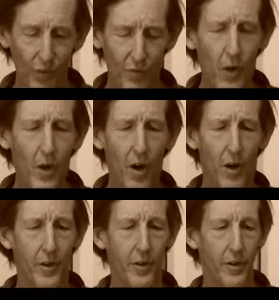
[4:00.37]
very
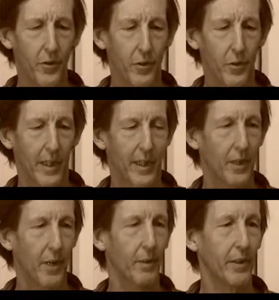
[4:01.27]
hard to go to a Led
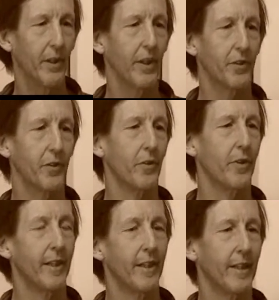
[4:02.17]
Zeppelin concert,
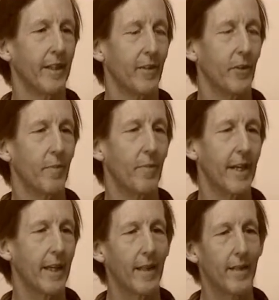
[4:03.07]
and I couldn't
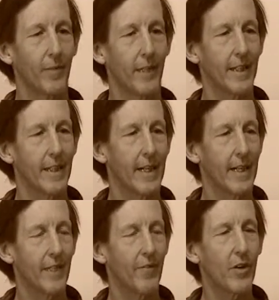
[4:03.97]
make it. But
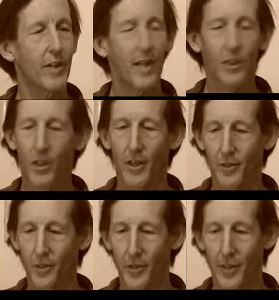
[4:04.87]
the very next
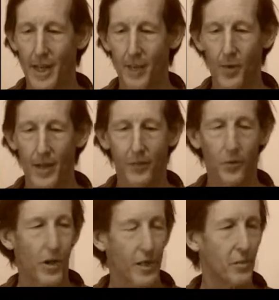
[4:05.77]
concert that came around,
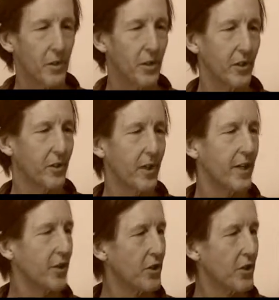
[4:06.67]
Crosby, Stills,
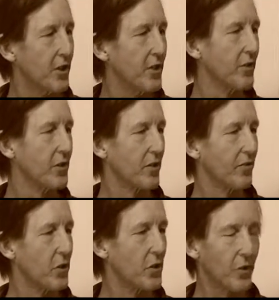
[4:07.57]
Nash and Young, was oh.
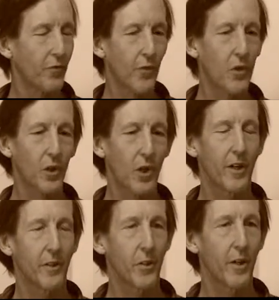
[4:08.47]
the first first
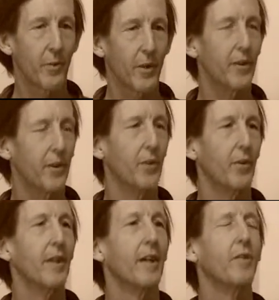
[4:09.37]
concert I went to,
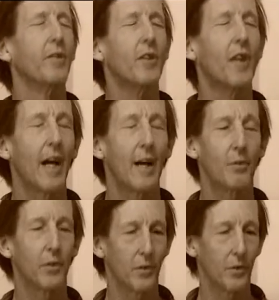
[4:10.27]
and I was
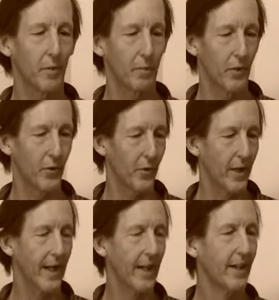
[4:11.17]
absolutely. I would have given
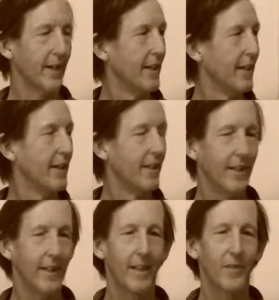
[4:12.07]
anything to see
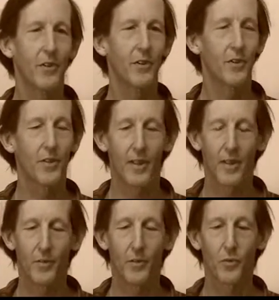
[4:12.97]
that show. It was,
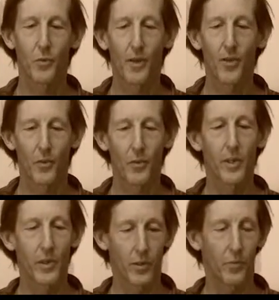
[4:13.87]
it was one of the
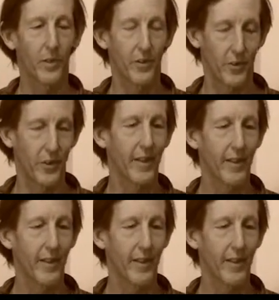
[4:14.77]
really good ones.